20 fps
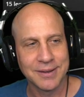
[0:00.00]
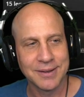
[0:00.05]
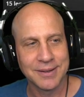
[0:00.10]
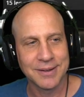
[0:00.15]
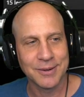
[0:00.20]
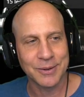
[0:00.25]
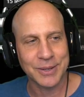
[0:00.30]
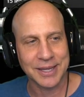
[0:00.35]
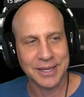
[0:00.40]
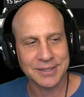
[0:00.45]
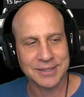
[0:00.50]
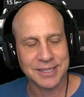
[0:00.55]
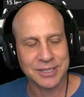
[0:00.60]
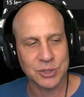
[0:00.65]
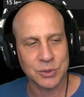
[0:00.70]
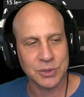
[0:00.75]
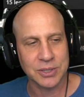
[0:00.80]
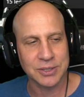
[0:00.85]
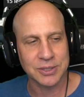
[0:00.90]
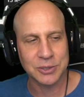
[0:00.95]
Okay, let's get
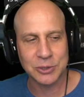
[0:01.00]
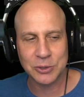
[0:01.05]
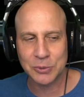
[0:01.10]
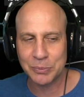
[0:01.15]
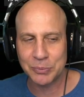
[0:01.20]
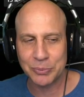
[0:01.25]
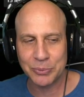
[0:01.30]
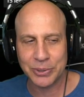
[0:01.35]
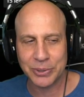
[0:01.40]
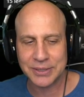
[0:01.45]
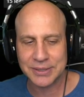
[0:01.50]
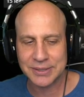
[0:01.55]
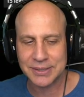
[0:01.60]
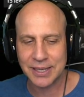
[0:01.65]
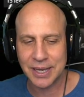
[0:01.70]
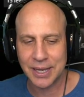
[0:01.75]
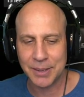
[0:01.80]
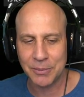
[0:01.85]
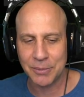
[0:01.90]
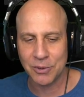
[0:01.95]
you a dupe Prince
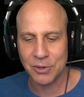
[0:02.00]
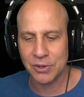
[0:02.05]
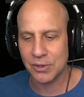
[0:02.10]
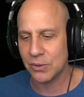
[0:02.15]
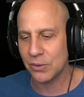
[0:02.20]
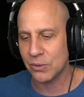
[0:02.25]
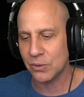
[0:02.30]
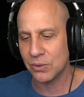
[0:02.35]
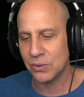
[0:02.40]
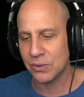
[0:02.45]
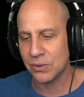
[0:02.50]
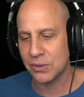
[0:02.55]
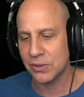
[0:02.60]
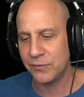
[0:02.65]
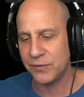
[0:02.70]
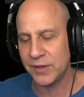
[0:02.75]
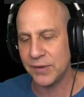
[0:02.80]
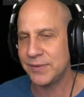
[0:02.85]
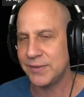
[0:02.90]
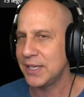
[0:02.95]
Kymar or
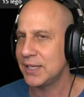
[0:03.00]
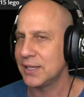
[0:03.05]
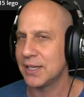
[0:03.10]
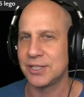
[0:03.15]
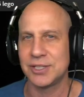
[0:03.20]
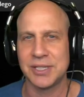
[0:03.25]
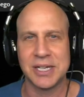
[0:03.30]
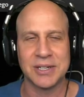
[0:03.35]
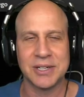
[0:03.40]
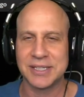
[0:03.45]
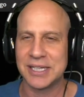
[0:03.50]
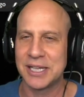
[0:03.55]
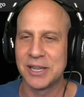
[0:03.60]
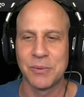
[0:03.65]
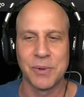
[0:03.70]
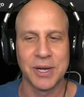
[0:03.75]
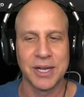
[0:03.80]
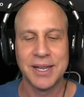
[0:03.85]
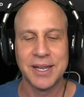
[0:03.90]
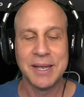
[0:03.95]
15 legendaries. Either one.